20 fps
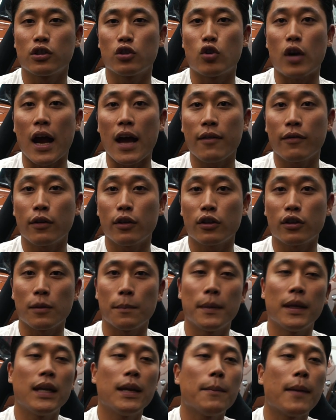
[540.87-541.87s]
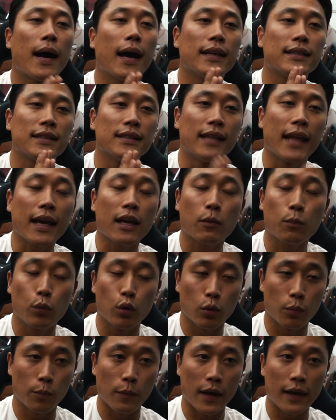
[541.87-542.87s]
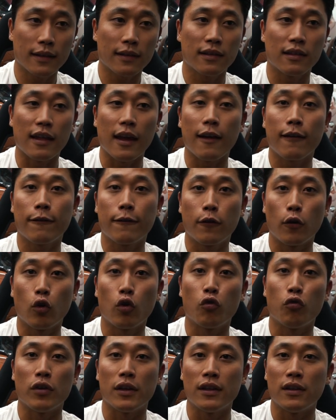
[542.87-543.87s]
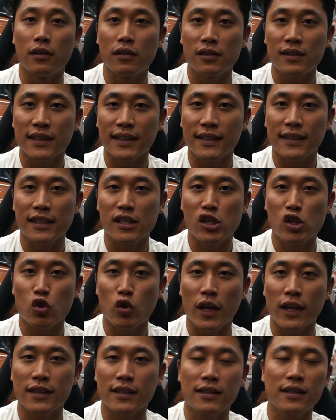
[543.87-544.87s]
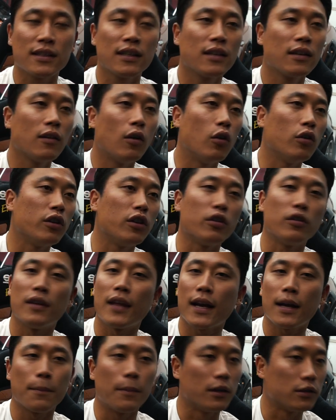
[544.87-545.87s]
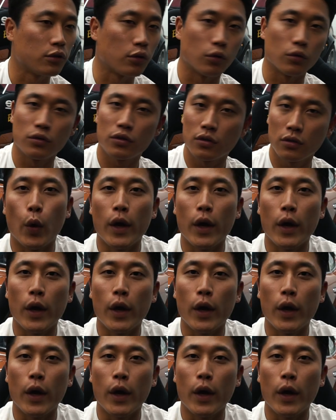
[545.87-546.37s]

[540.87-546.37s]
the driver to minimize neck movement, therefore reducing the stress on your neck muscles.